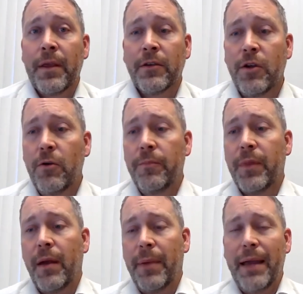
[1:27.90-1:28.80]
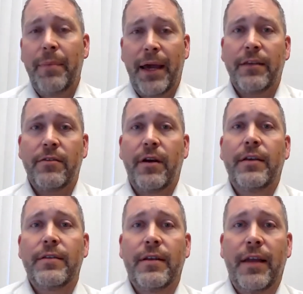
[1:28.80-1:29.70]
So a bypass
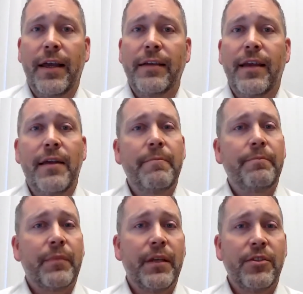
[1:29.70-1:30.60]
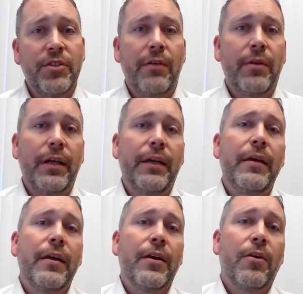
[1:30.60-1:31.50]
trust, like I said, is generally
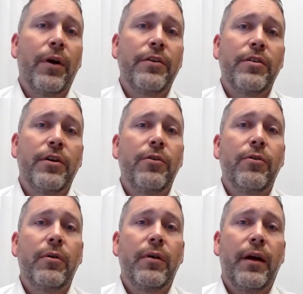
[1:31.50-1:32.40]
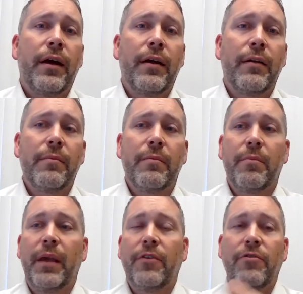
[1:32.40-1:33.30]
going to
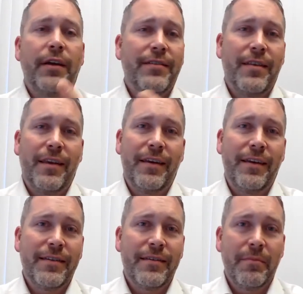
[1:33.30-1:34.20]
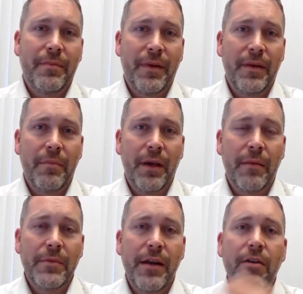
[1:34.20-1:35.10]
be a trust that
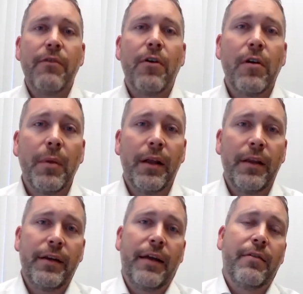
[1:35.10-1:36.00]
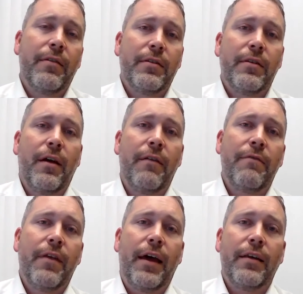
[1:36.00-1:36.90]
becomes irrevocable on the death
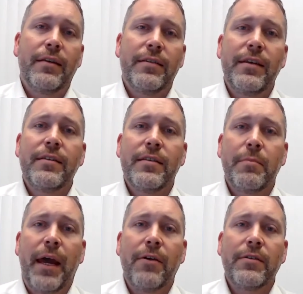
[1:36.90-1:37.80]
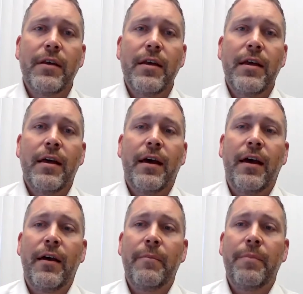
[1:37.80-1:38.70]
of that deceased spouse,
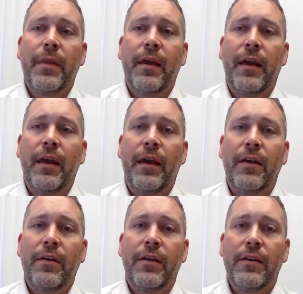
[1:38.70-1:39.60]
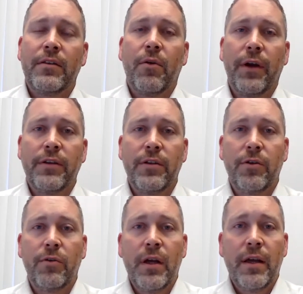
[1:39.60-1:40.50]
and is going
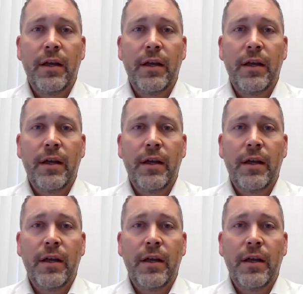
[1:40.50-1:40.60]
to